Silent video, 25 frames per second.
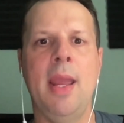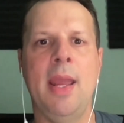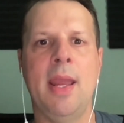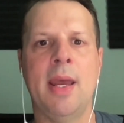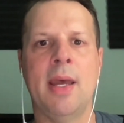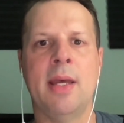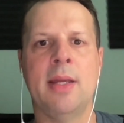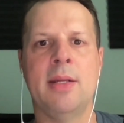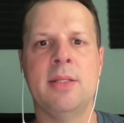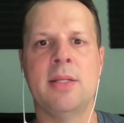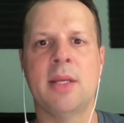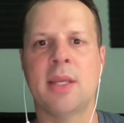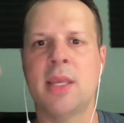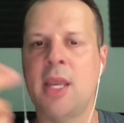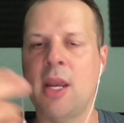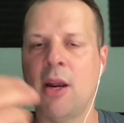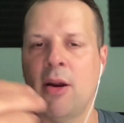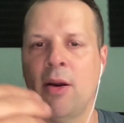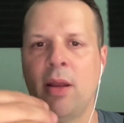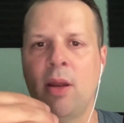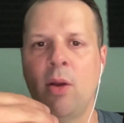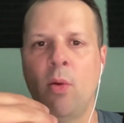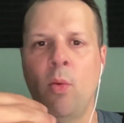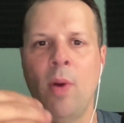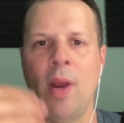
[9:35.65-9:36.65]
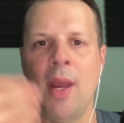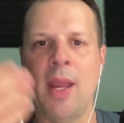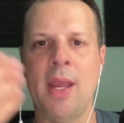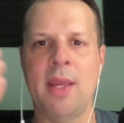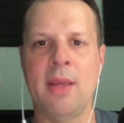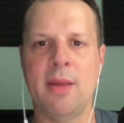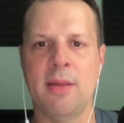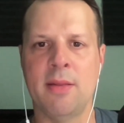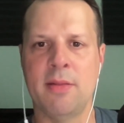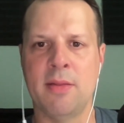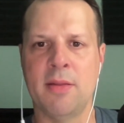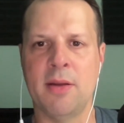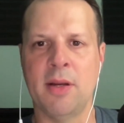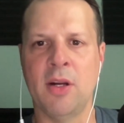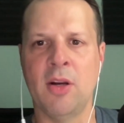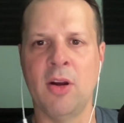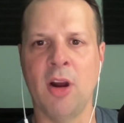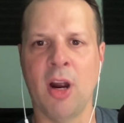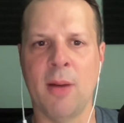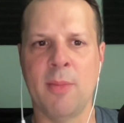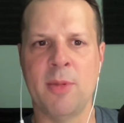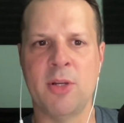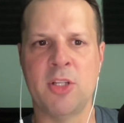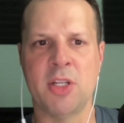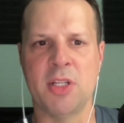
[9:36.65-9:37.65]
and to carry away the
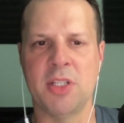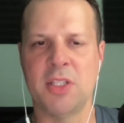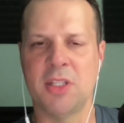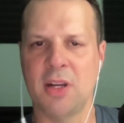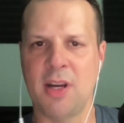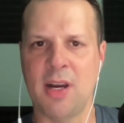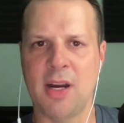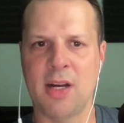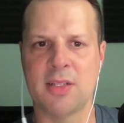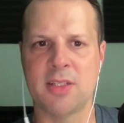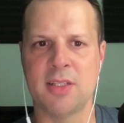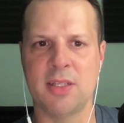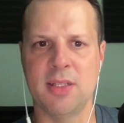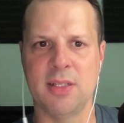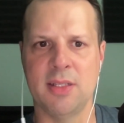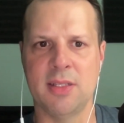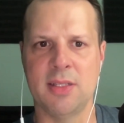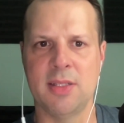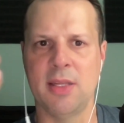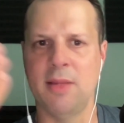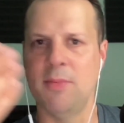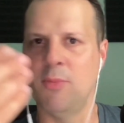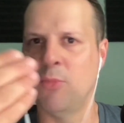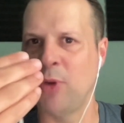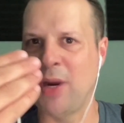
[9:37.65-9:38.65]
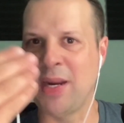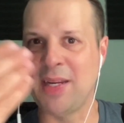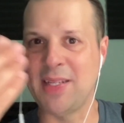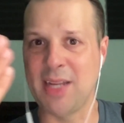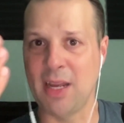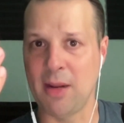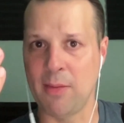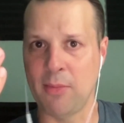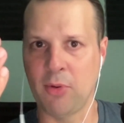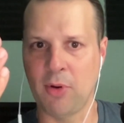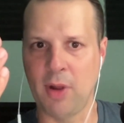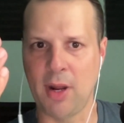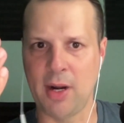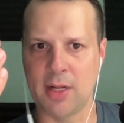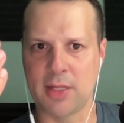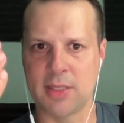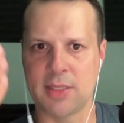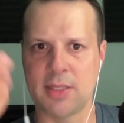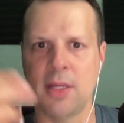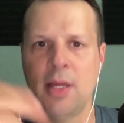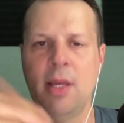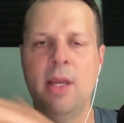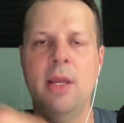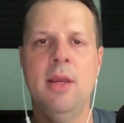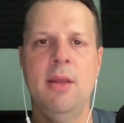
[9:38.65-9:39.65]
garbage and toxins and breakdown
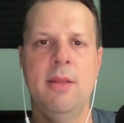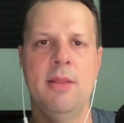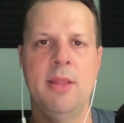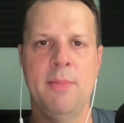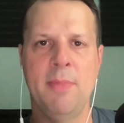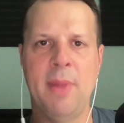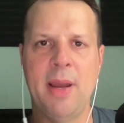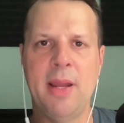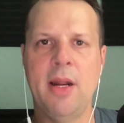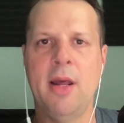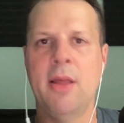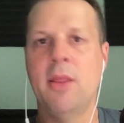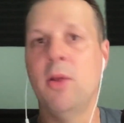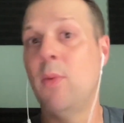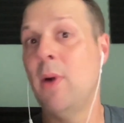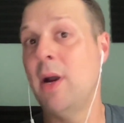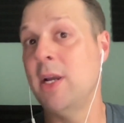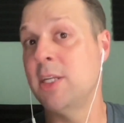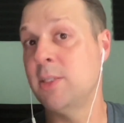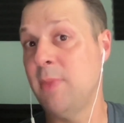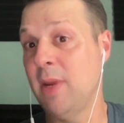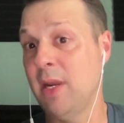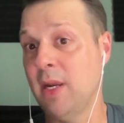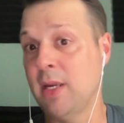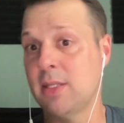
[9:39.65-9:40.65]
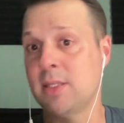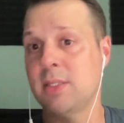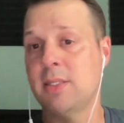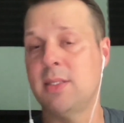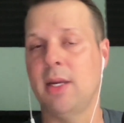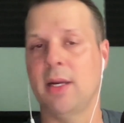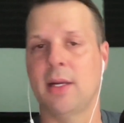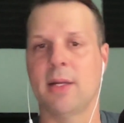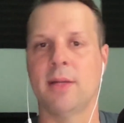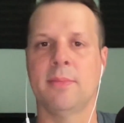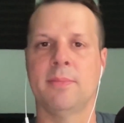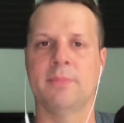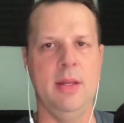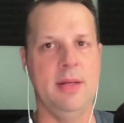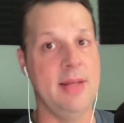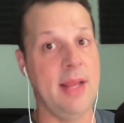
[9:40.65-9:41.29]
products that might otherwise make us sick.